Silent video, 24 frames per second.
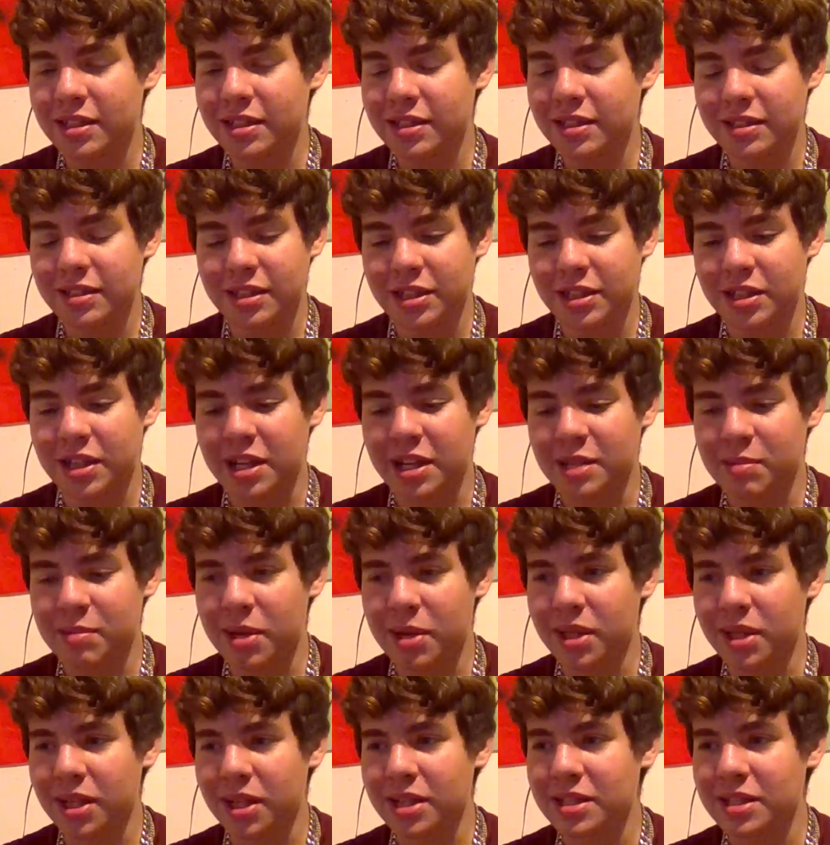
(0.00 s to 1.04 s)
she had to teach me
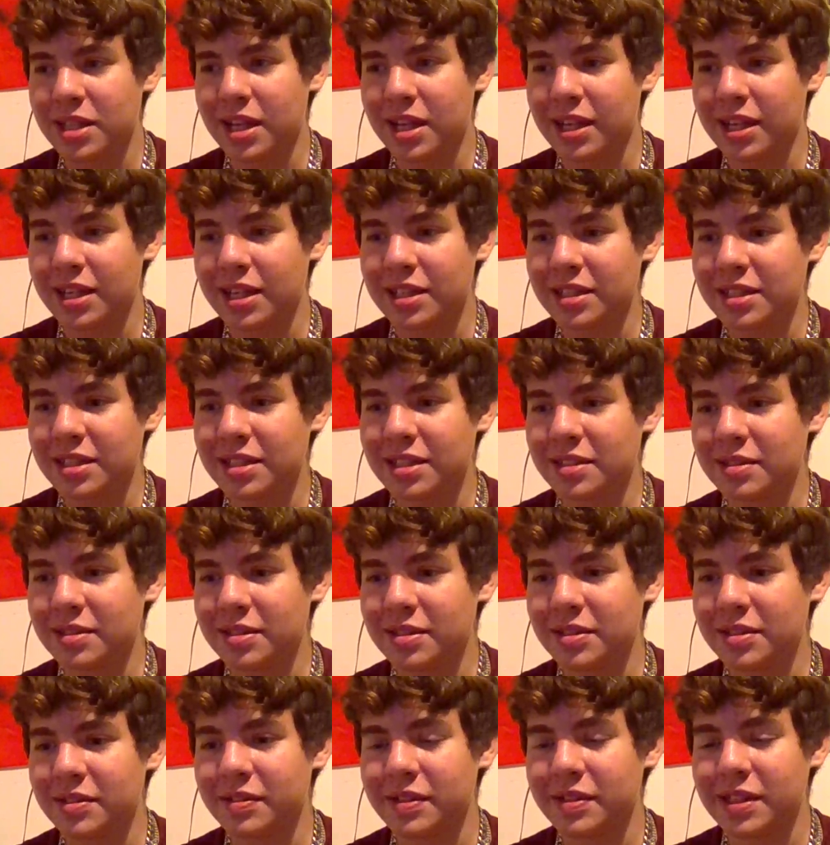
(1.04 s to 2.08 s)
a lesson, I guess.
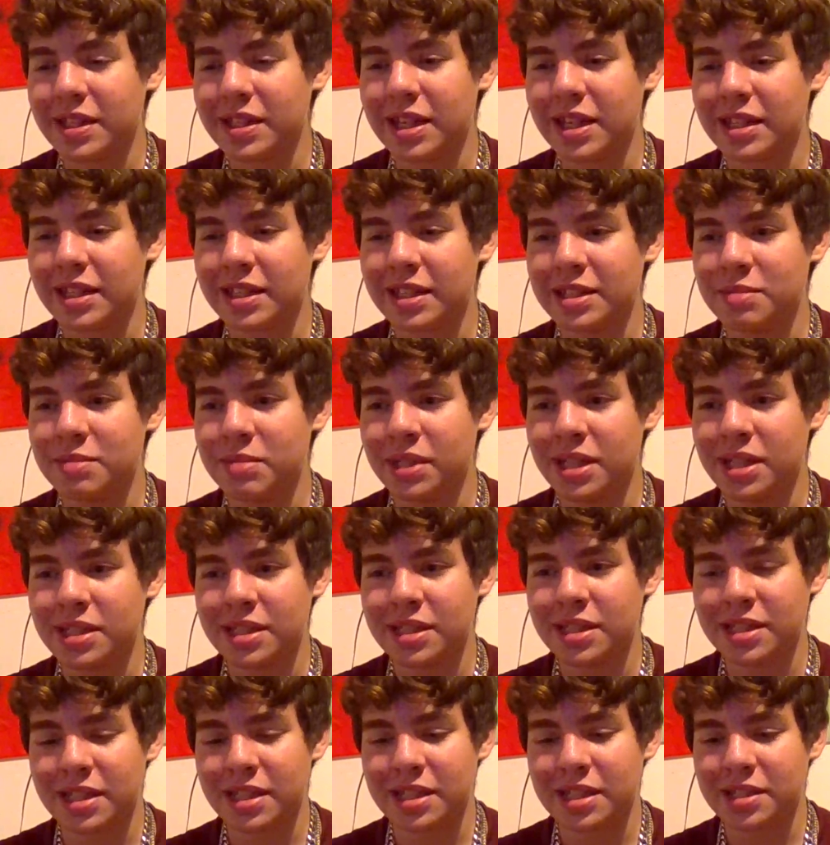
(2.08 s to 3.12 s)
It really didn't teach me a
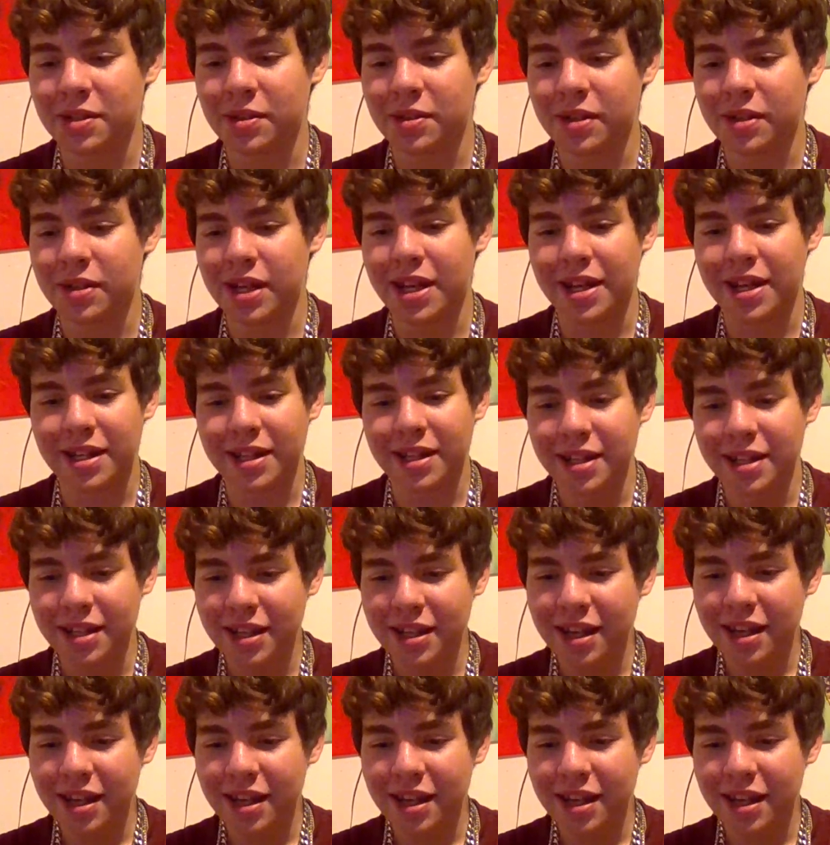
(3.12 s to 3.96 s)
lesson because I stole again.